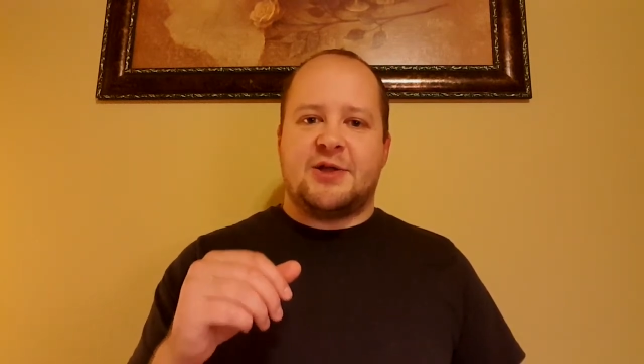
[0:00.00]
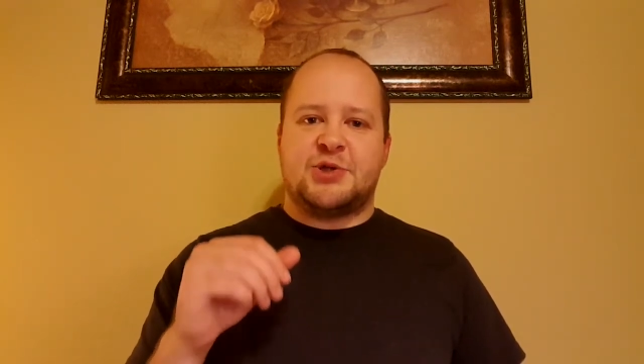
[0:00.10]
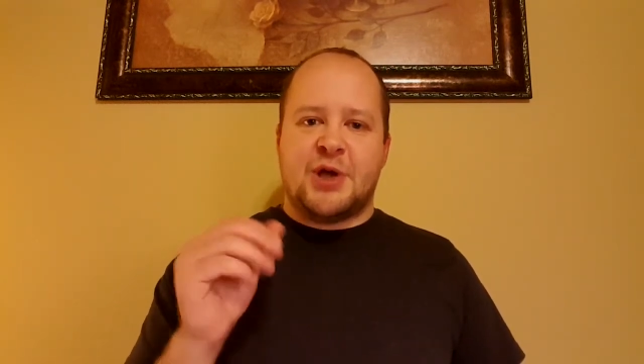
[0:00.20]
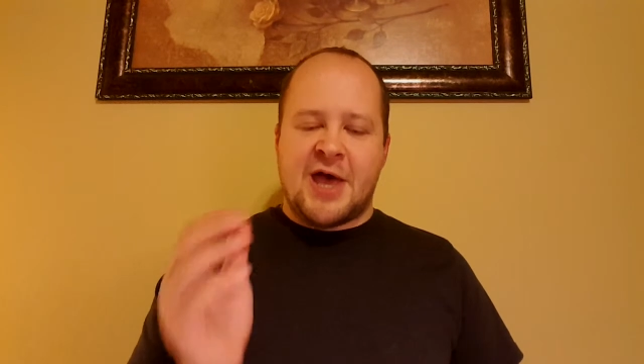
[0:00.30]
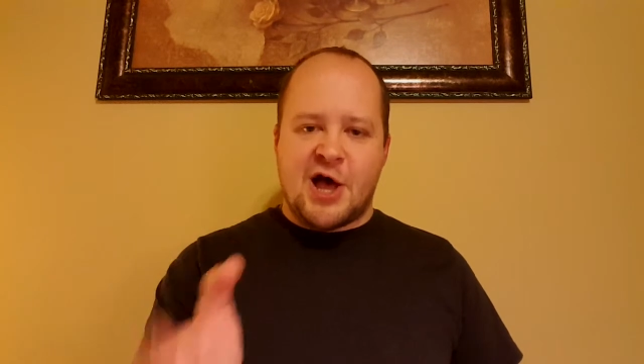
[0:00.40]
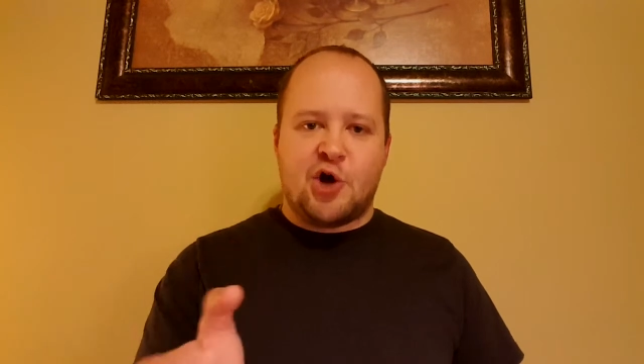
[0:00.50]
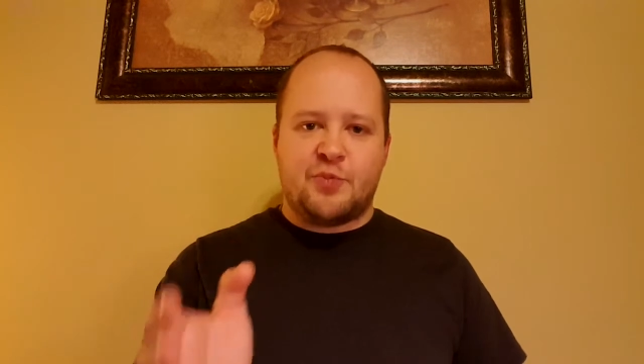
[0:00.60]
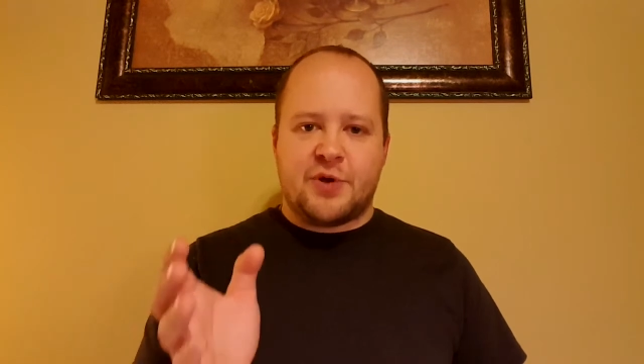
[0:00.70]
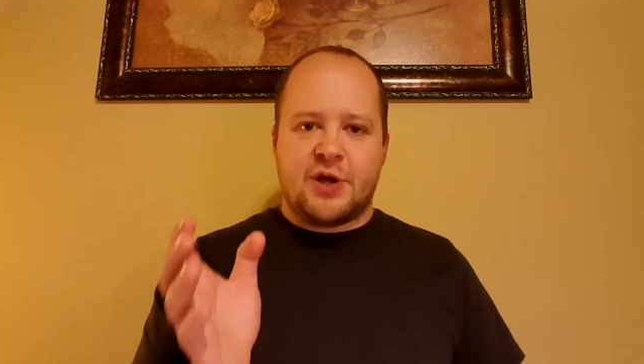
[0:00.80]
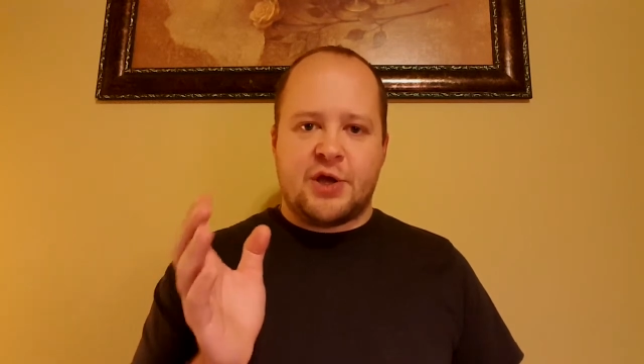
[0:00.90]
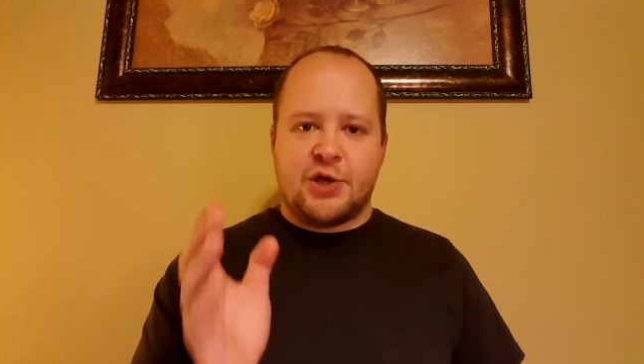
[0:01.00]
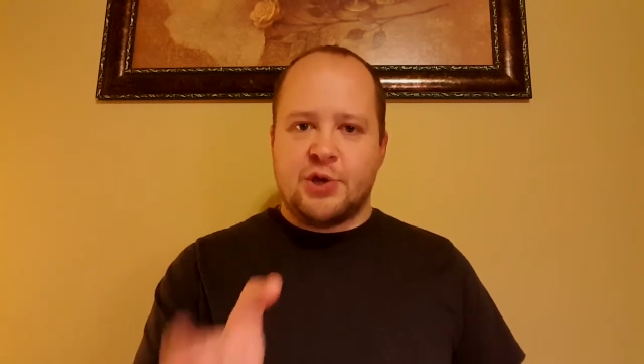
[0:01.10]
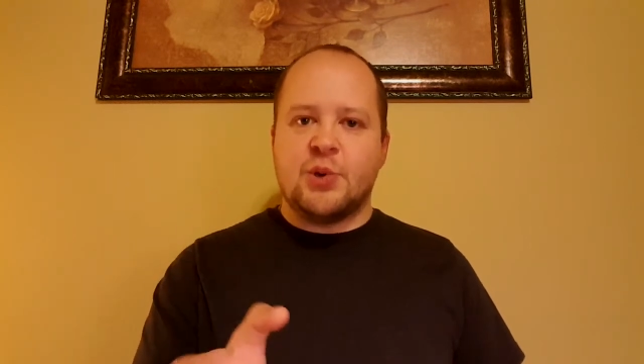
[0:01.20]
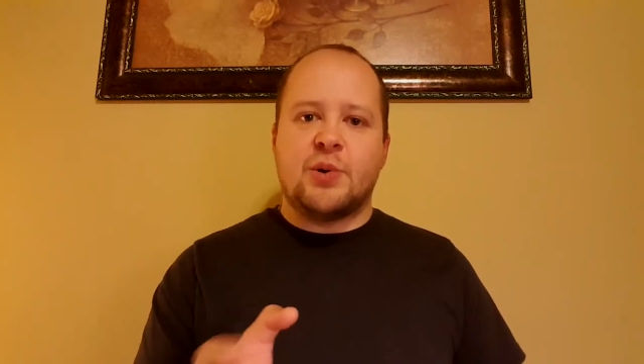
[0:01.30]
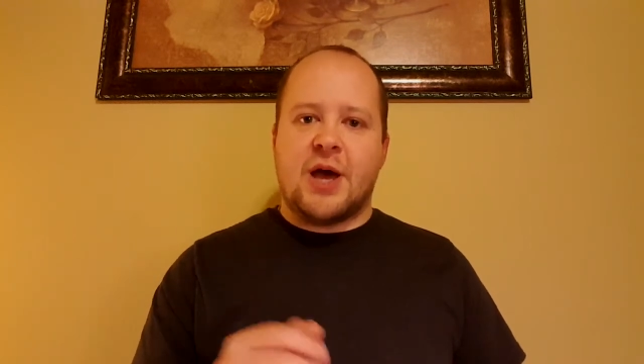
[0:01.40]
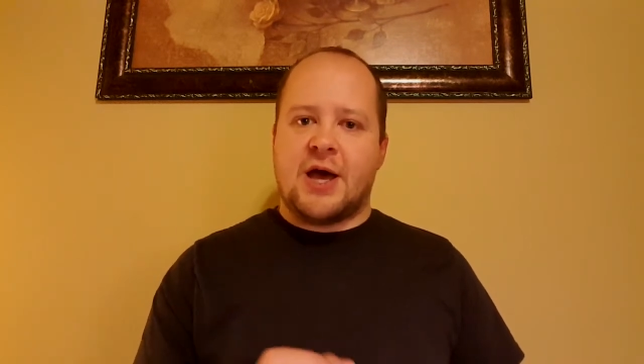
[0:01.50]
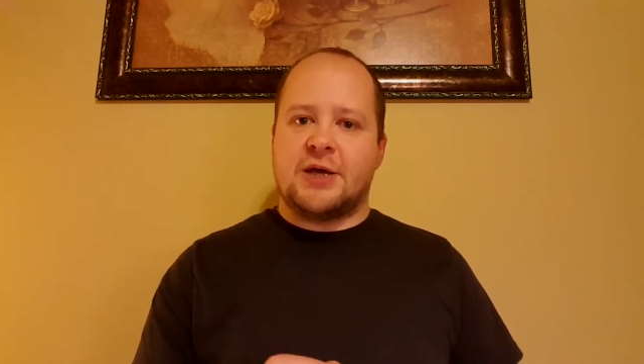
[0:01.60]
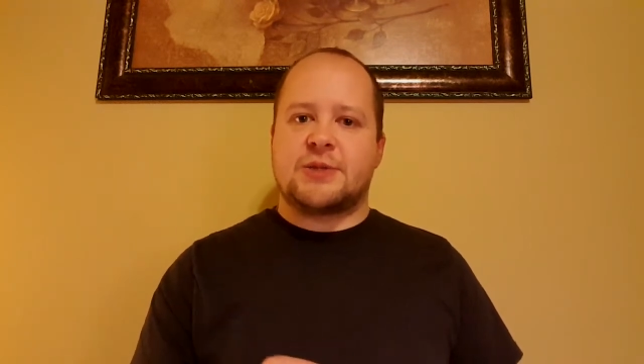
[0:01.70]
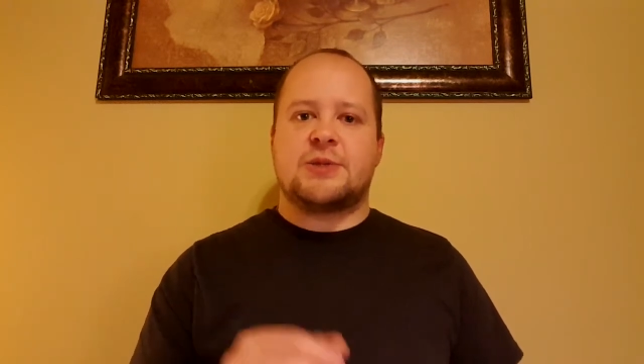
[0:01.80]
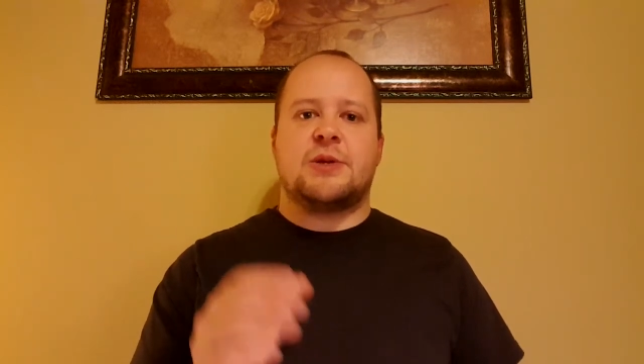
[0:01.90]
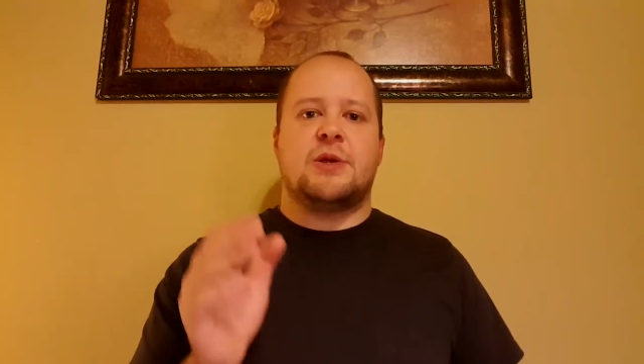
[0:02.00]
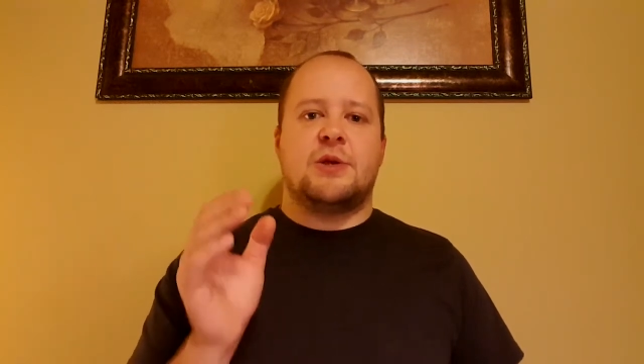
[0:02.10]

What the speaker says: to help you guys